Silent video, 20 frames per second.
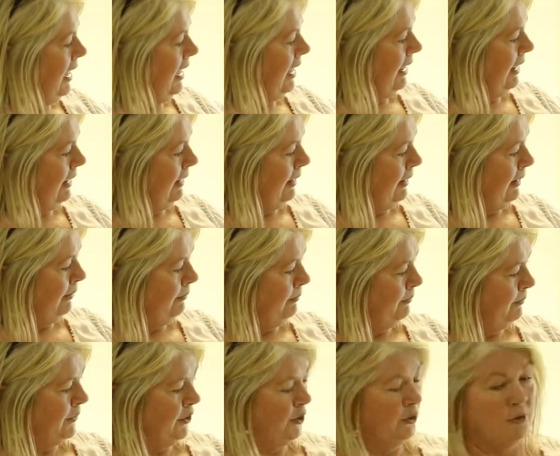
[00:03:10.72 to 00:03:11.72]

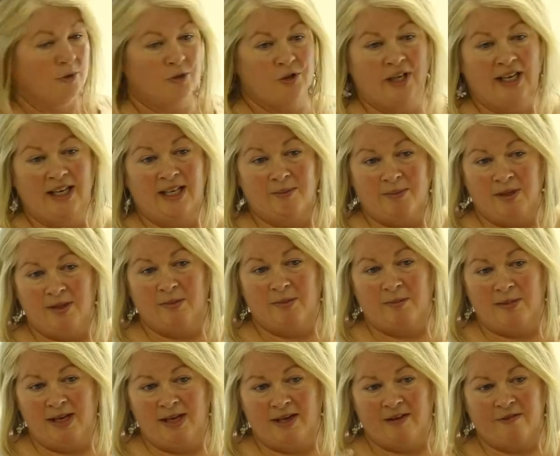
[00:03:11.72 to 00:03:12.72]
try and be
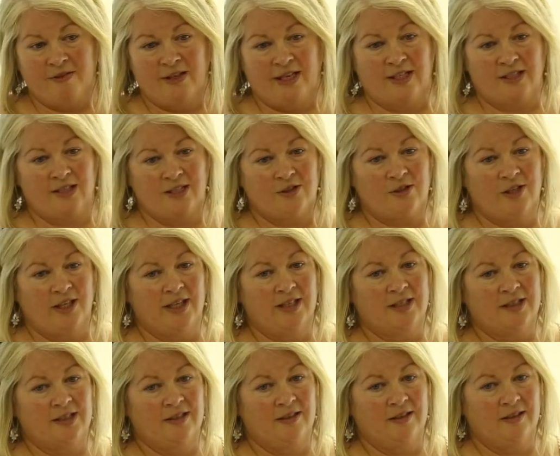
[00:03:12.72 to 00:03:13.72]
prepared for that, and
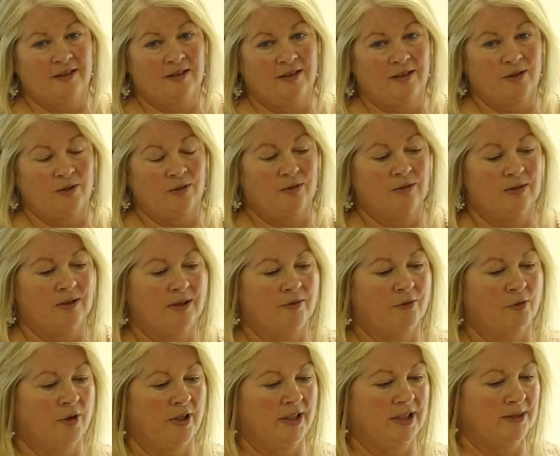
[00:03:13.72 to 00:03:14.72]
trying to
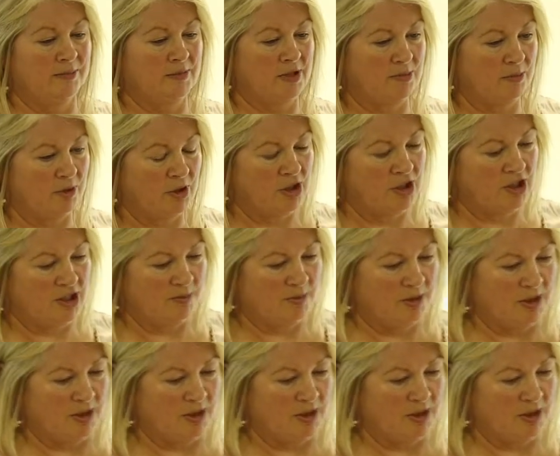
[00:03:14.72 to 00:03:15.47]
avoid them as much as you